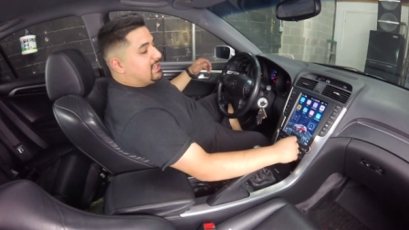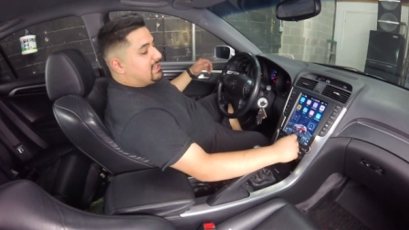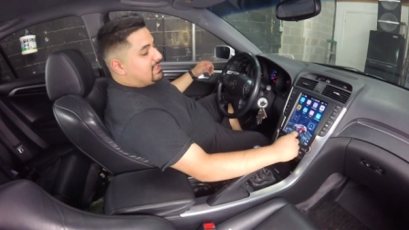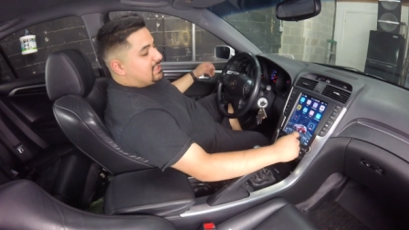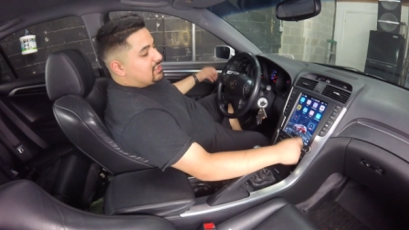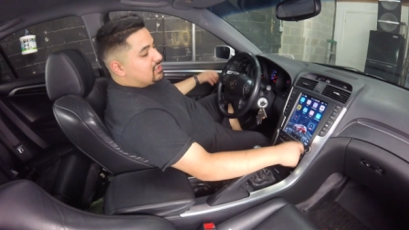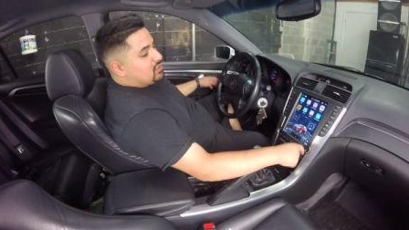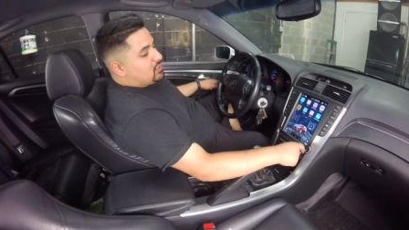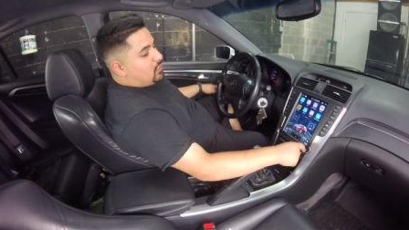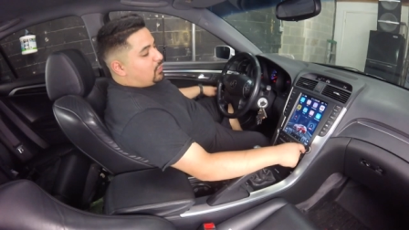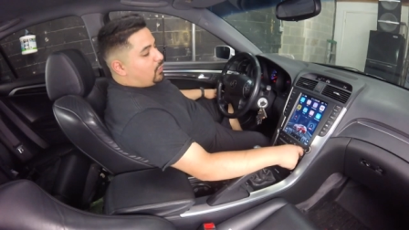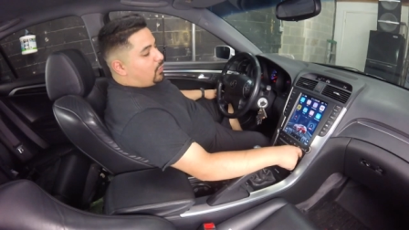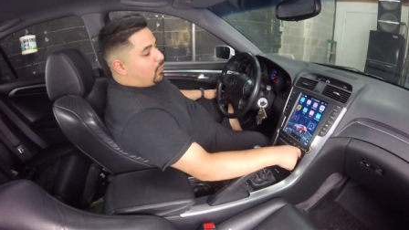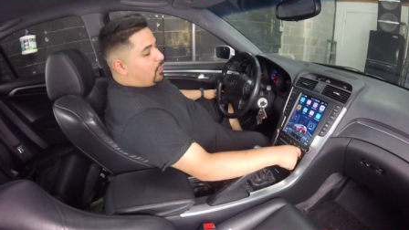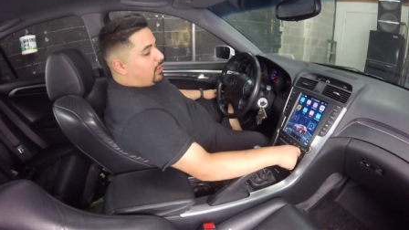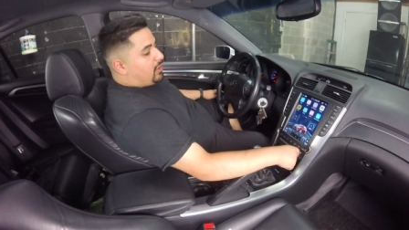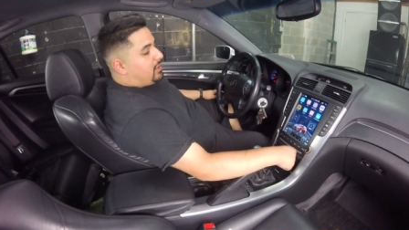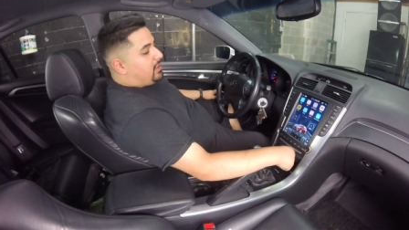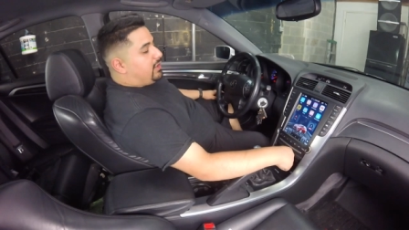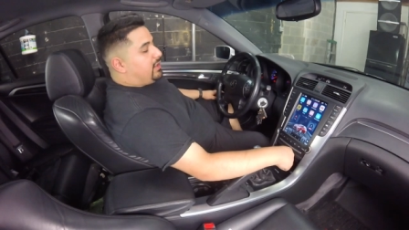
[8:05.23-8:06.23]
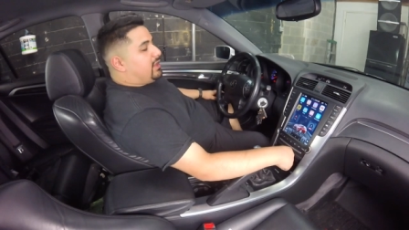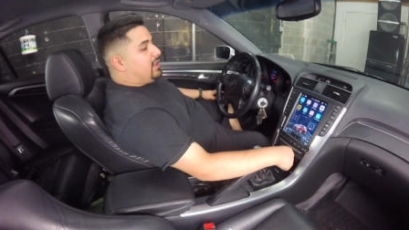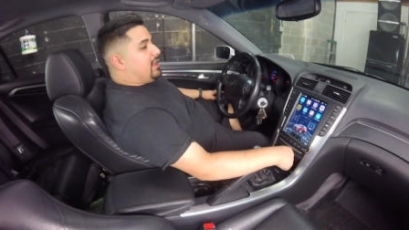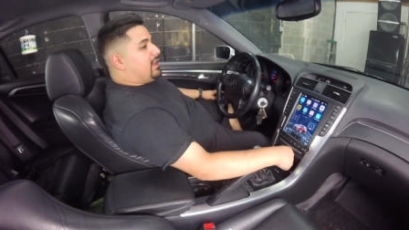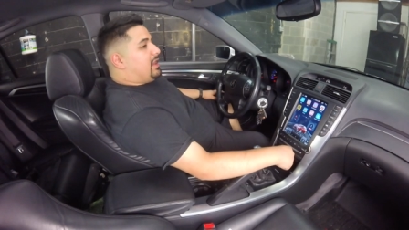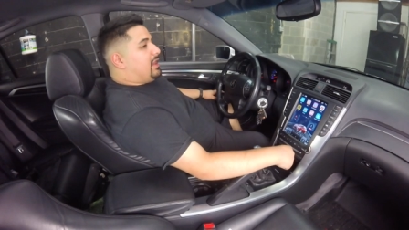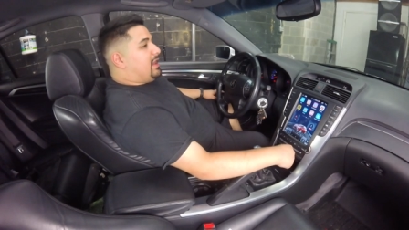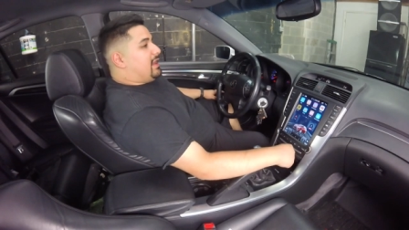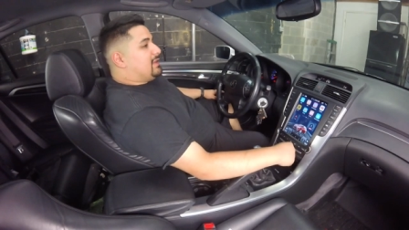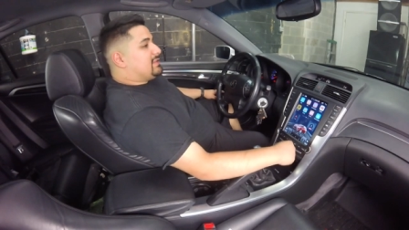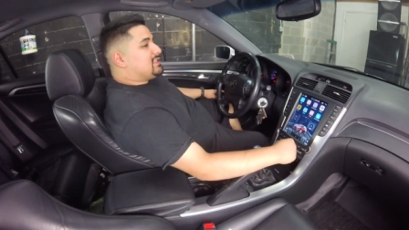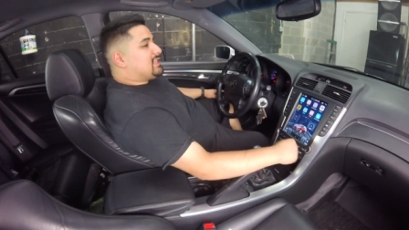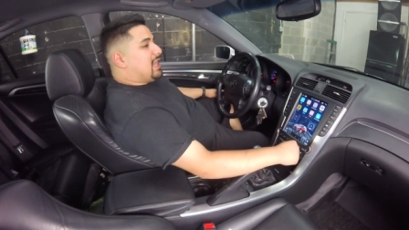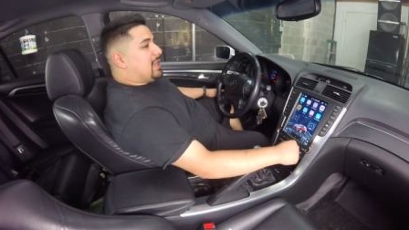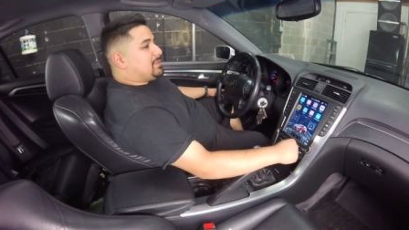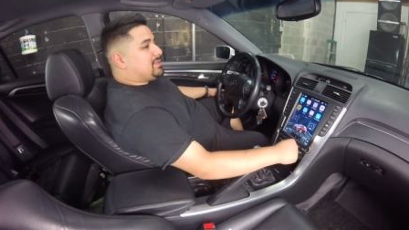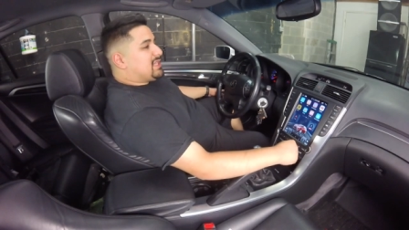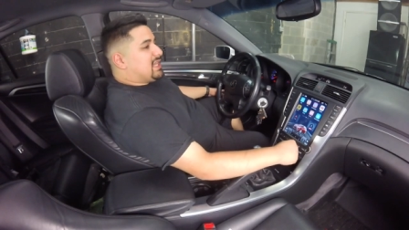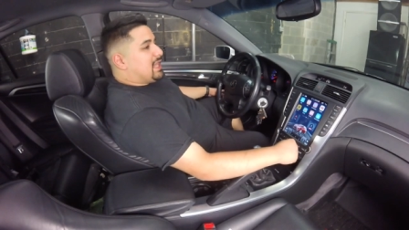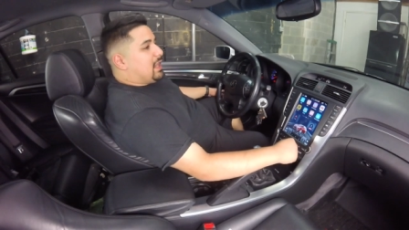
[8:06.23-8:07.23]
and each core uh,
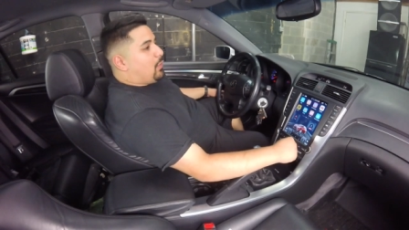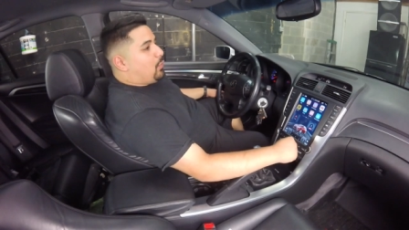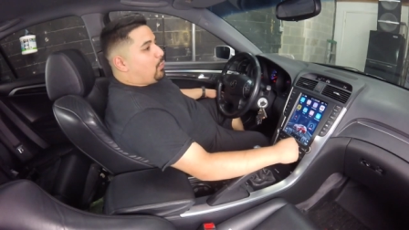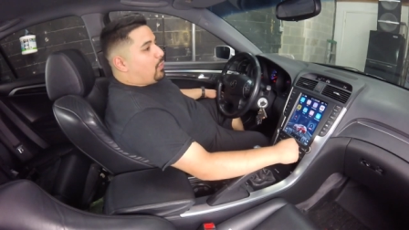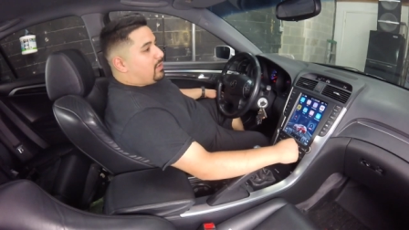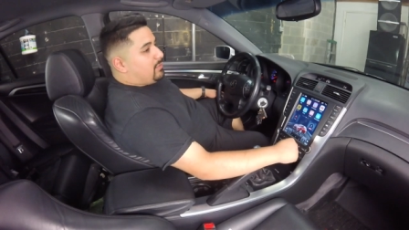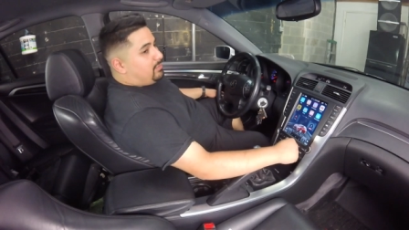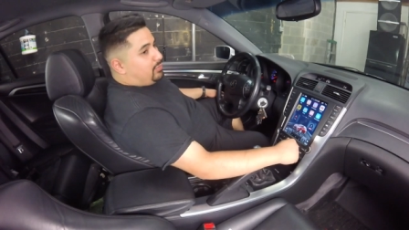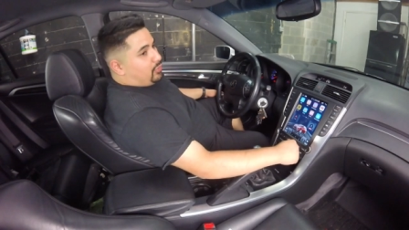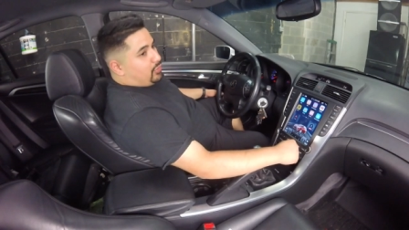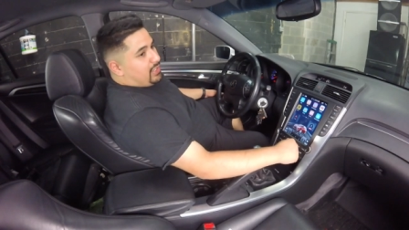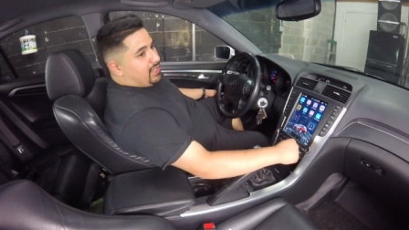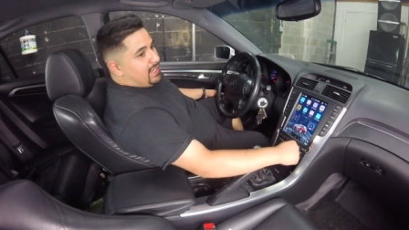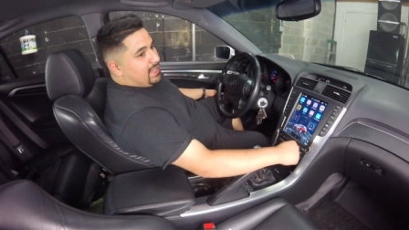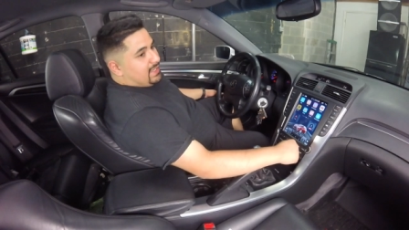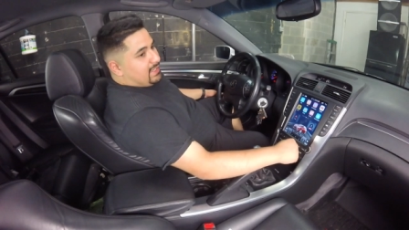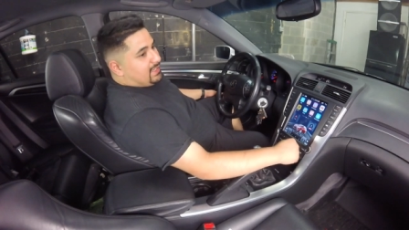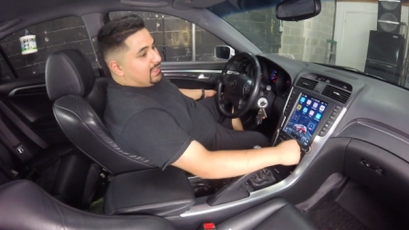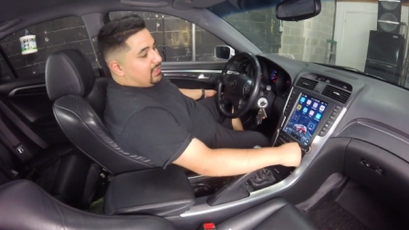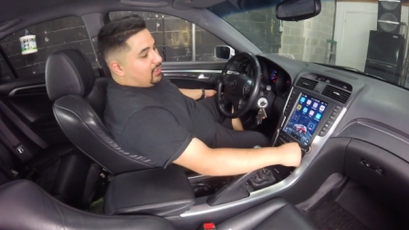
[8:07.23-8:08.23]
tops out at one point eight